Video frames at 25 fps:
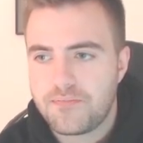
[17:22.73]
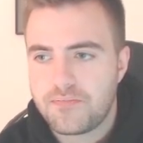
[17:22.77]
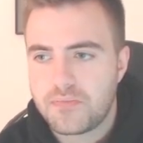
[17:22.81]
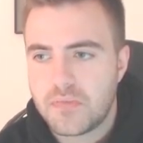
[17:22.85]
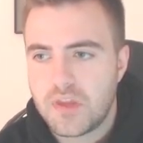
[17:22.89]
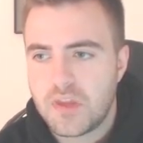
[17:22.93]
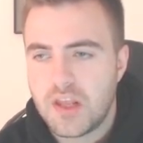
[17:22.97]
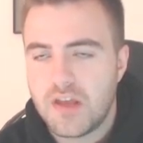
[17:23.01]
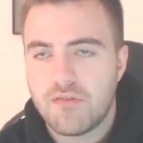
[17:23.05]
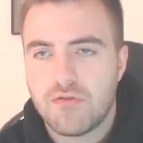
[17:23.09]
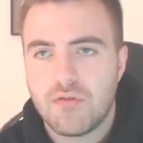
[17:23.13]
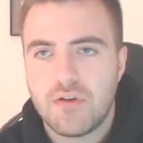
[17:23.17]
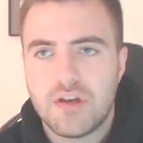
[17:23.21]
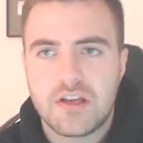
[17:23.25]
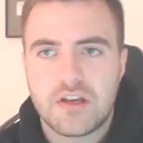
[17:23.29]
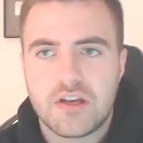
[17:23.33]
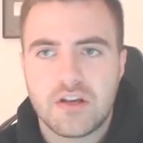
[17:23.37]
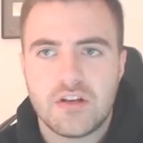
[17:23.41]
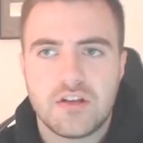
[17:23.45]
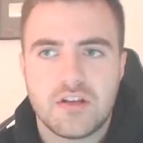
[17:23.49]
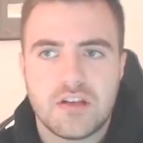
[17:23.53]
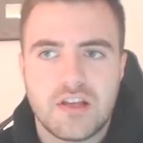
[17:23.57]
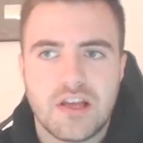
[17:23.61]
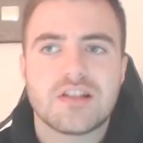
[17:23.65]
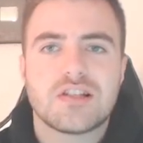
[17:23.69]
If we
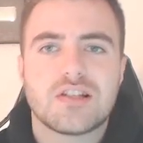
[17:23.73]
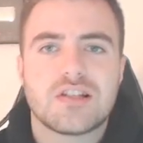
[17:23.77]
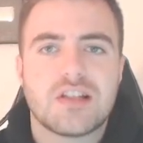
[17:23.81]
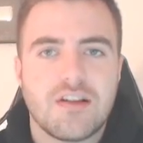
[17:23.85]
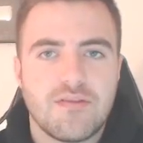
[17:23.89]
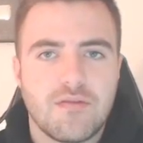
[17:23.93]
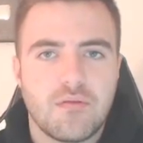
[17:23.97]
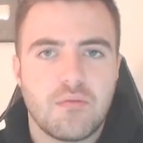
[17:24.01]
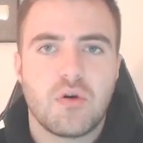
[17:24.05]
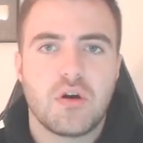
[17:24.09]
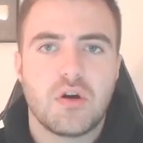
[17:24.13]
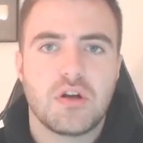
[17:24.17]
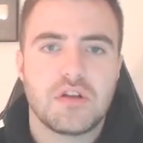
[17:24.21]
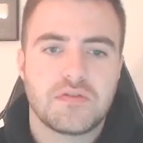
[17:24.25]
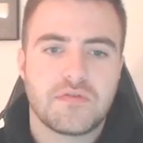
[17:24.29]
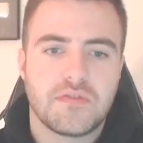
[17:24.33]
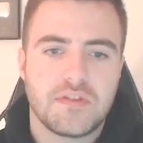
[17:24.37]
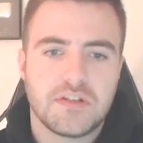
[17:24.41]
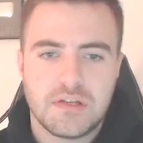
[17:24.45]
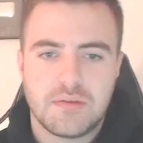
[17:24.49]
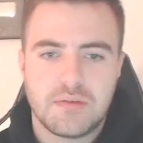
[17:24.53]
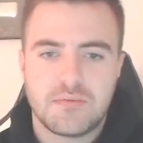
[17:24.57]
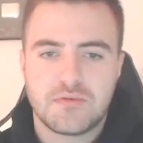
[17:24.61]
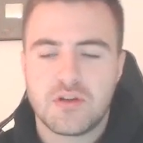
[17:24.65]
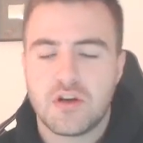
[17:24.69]
can get 7 points from
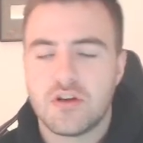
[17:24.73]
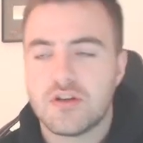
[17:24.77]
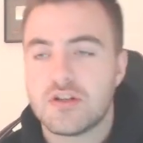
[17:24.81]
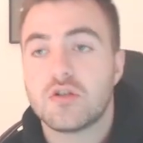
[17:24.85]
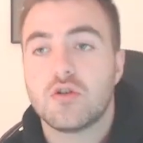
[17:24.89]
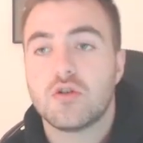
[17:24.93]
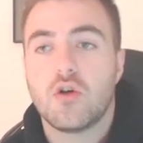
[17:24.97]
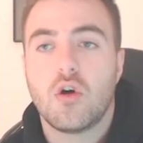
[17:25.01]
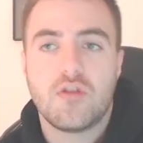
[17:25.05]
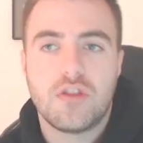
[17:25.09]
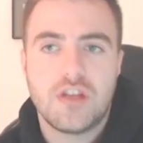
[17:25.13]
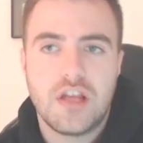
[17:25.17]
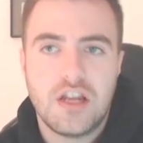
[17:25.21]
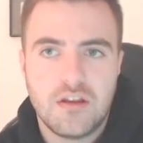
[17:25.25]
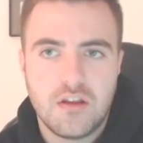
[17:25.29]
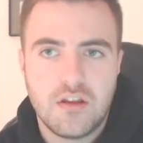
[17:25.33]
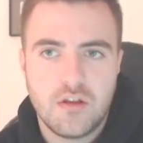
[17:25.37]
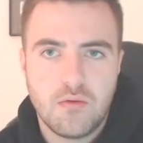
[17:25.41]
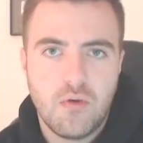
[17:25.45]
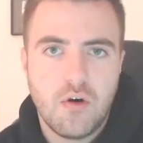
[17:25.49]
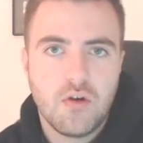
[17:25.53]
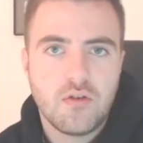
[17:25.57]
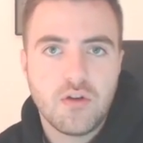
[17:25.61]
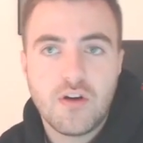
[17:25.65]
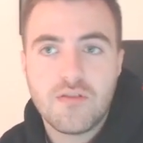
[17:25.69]
this episode, it's not the end of the
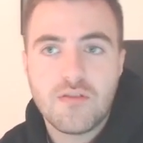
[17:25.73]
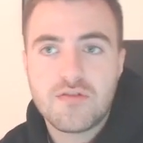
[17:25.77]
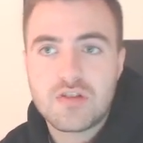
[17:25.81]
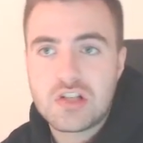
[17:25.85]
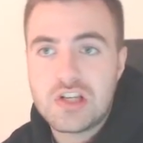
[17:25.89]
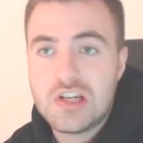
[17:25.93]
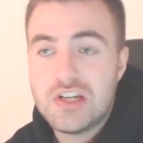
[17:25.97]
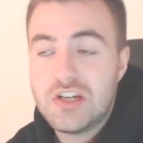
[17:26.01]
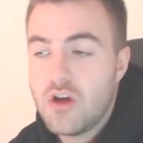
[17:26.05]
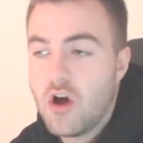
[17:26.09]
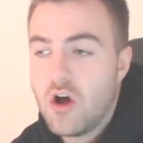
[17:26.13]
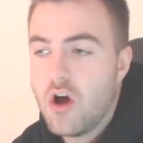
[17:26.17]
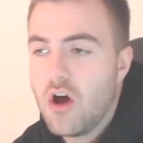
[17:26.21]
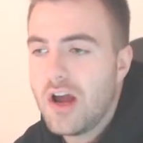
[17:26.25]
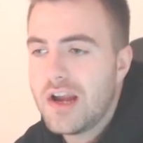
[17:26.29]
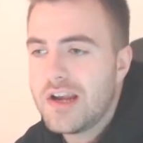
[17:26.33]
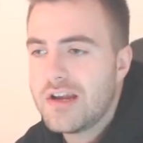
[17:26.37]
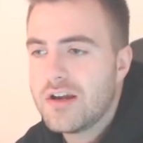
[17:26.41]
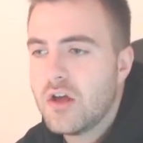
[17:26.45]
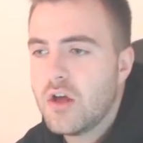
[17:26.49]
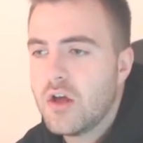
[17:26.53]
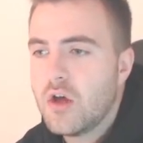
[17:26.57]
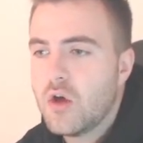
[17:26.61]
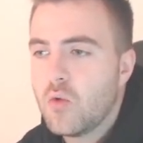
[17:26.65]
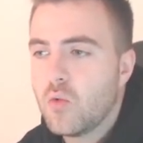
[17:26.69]
world. Obviously, 9
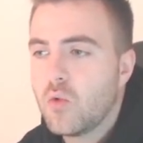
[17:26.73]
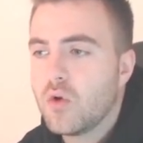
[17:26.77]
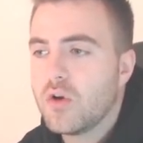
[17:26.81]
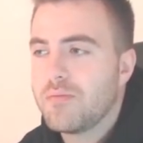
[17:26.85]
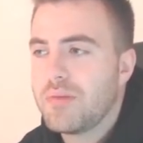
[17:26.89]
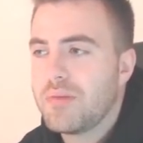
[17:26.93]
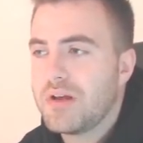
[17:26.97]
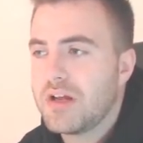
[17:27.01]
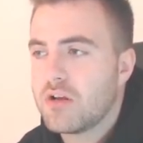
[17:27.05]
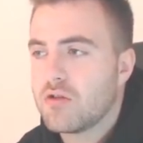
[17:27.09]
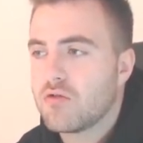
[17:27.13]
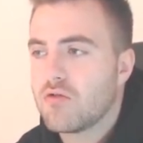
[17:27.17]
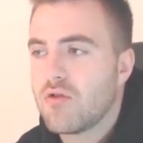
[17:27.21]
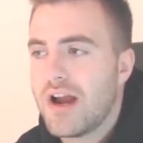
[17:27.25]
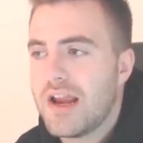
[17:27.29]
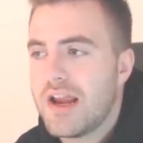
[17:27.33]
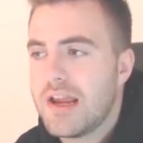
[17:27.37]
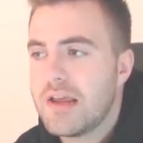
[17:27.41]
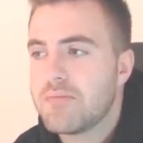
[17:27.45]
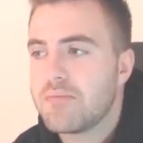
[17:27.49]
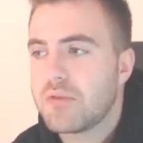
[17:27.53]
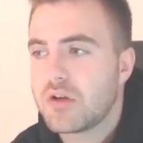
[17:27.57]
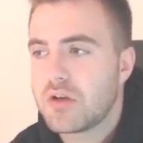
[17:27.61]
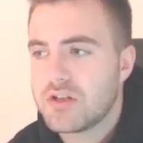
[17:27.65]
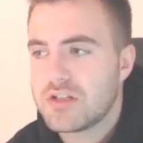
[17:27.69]
would have been
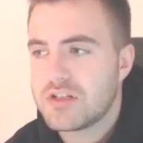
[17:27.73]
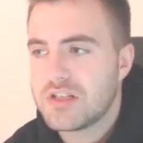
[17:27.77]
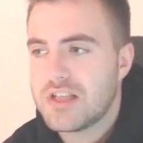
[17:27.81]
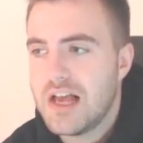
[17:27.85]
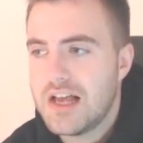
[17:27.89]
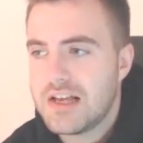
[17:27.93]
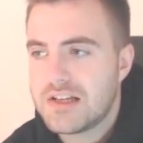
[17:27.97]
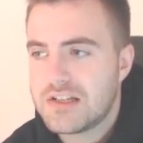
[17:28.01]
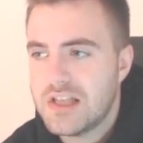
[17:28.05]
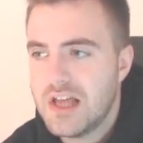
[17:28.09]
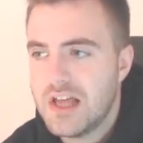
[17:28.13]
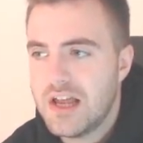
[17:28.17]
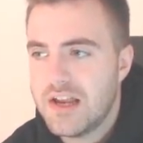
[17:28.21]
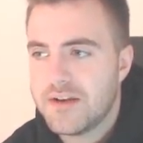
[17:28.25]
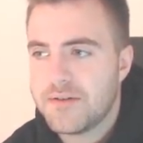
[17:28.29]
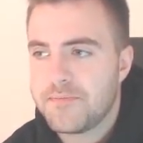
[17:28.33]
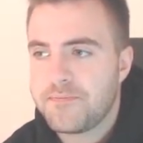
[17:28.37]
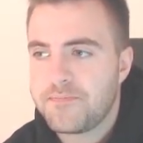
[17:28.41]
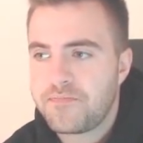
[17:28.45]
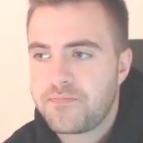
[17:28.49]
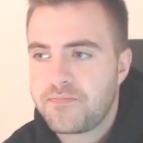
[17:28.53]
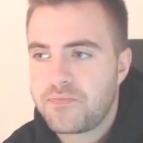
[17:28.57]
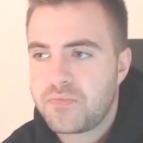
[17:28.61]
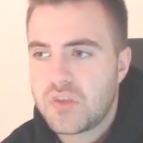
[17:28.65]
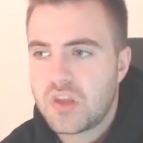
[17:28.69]
great, because that's then,
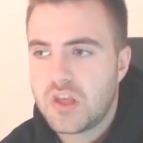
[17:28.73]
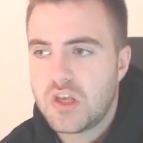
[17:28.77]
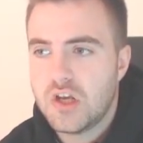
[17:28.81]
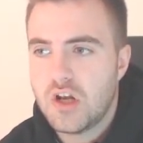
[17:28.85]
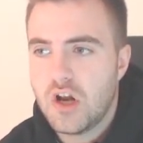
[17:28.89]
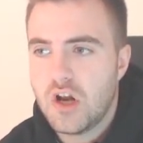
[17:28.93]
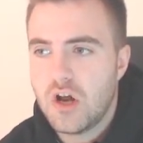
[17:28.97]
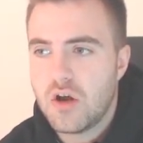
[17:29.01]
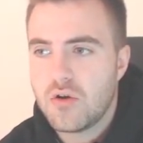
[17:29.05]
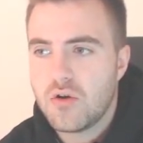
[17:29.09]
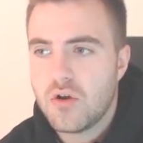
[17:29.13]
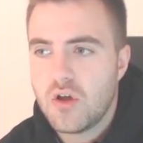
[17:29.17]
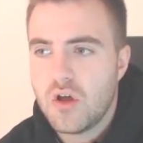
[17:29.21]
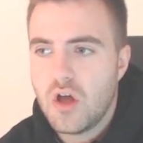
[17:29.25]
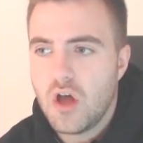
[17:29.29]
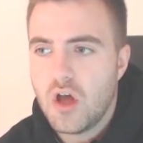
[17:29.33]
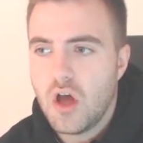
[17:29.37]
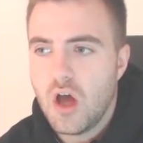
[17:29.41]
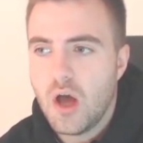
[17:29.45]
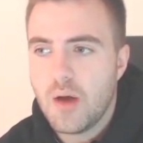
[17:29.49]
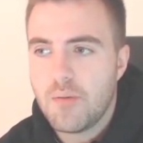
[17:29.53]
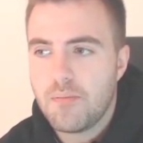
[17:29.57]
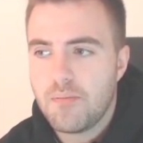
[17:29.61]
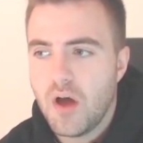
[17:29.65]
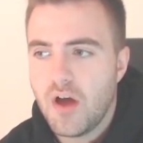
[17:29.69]
you know,
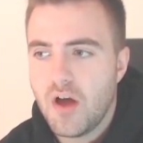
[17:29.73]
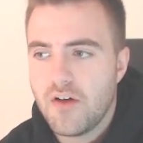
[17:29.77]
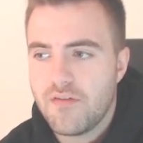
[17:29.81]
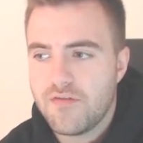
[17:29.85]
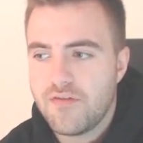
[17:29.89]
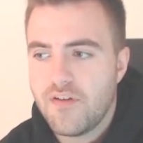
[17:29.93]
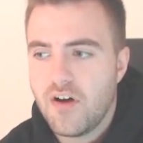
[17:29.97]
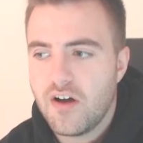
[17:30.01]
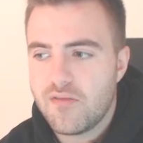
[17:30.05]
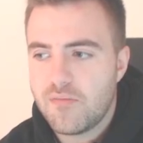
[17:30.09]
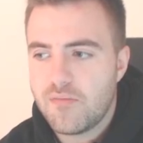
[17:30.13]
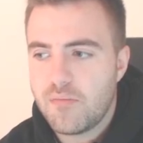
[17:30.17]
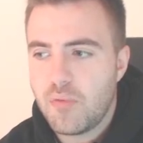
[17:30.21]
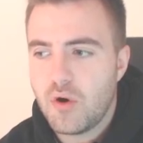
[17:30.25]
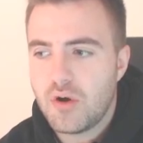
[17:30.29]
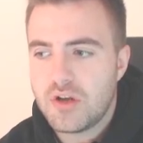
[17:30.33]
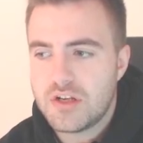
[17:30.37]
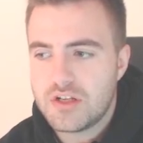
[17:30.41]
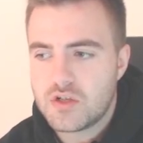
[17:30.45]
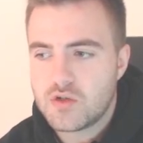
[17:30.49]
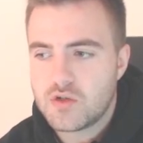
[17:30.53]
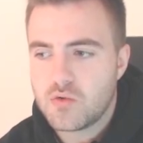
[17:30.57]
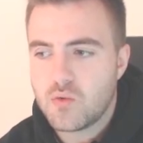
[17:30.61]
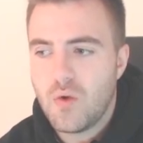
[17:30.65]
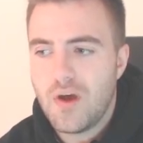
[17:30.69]
a 5-point
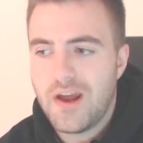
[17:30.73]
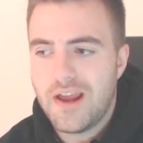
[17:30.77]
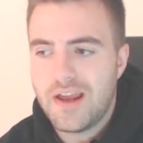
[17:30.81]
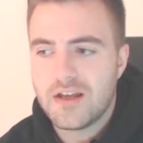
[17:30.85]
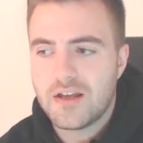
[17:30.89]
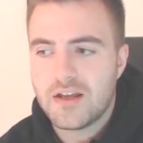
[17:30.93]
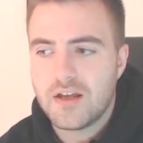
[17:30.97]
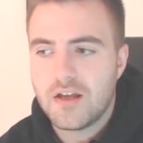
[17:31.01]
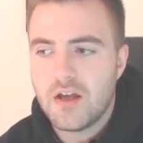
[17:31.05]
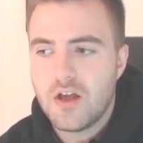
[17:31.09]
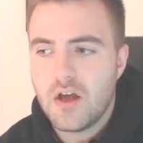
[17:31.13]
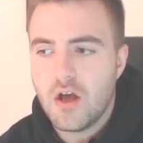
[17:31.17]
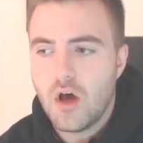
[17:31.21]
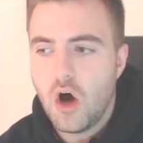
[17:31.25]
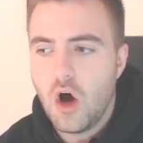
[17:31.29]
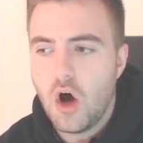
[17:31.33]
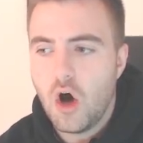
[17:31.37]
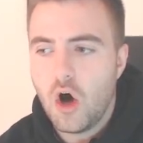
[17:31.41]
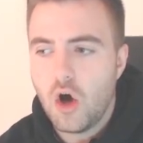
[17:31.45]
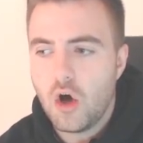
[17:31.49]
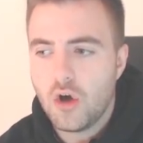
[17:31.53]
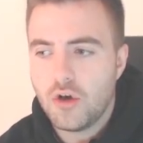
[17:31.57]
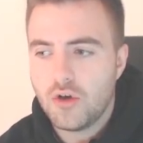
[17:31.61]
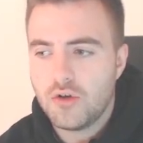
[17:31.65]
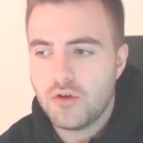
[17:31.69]
swing
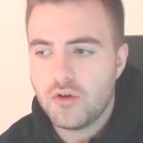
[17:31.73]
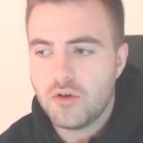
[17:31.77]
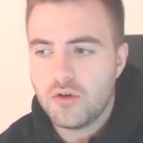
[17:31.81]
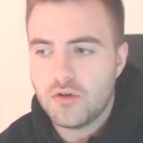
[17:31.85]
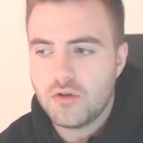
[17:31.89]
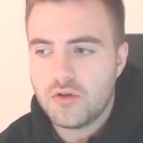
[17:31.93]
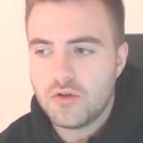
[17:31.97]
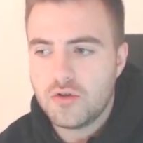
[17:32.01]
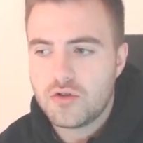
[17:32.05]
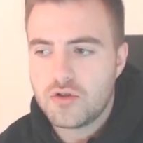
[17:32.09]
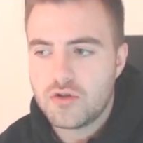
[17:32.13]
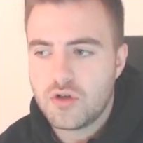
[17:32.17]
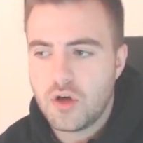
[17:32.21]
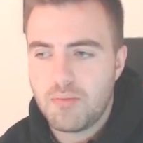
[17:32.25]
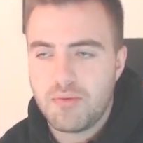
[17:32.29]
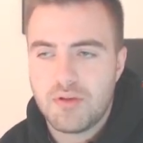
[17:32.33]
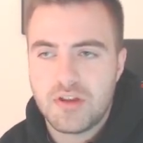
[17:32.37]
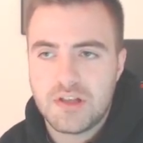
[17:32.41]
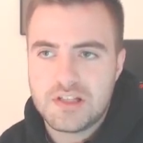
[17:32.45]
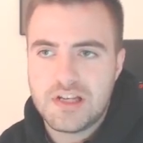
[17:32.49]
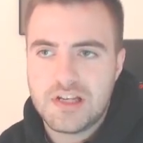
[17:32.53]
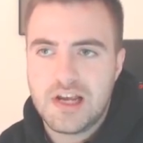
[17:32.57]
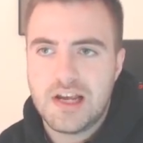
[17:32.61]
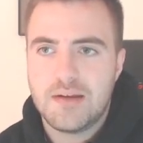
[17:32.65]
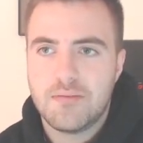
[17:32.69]
on top of the
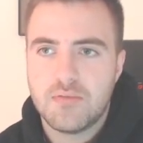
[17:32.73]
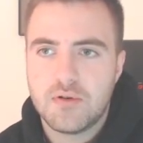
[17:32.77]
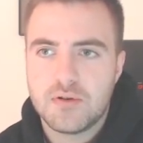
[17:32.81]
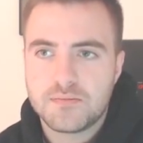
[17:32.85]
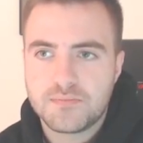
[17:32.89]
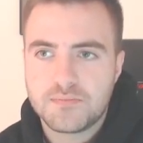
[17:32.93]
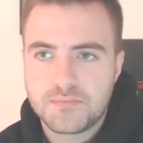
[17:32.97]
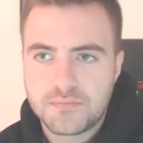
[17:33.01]
table,